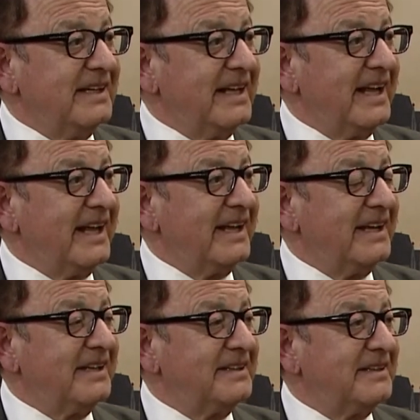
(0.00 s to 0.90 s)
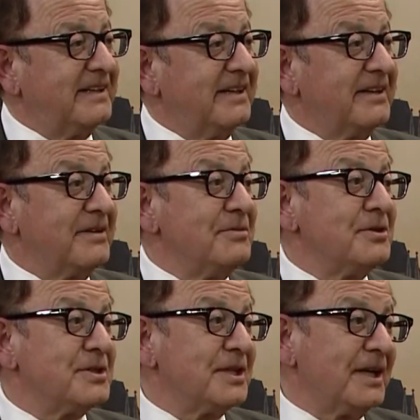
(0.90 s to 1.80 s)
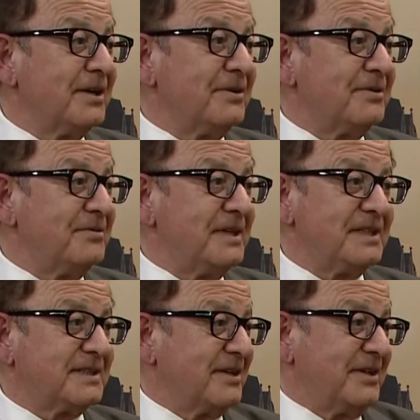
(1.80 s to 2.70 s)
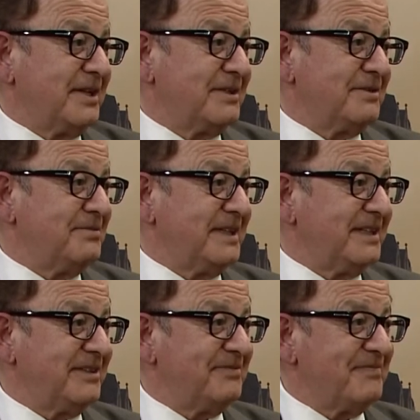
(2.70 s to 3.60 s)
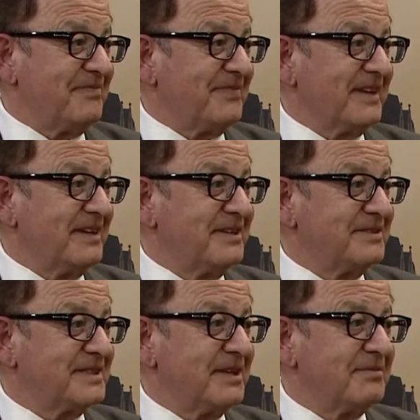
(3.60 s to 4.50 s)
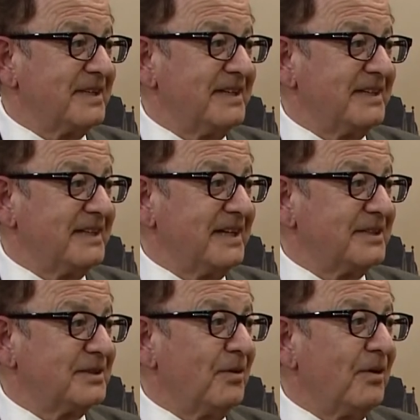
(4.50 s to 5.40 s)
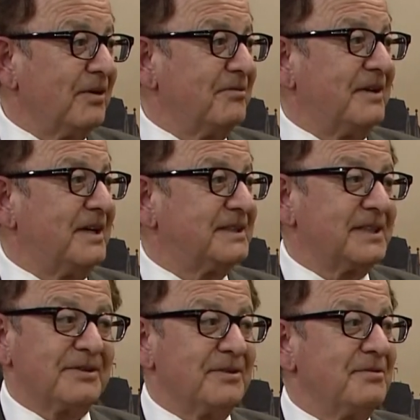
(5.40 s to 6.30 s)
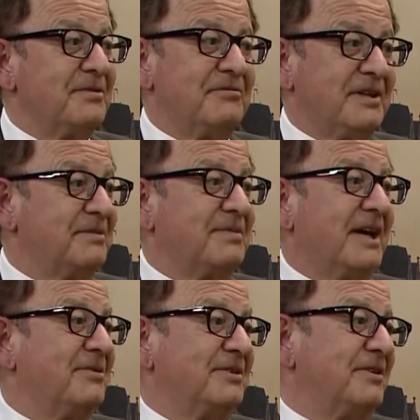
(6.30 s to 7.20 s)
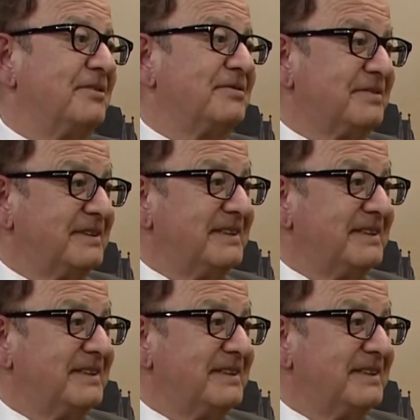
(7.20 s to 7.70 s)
And the museum is going to be something that all of us are going to be very proud of.